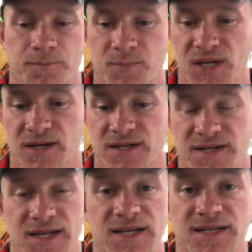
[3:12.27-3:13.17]
because
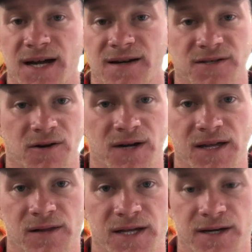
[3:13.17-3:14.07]
the inside is already
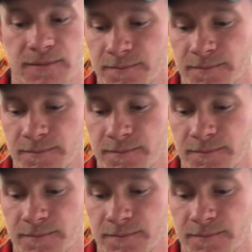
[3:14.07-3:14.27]
clean.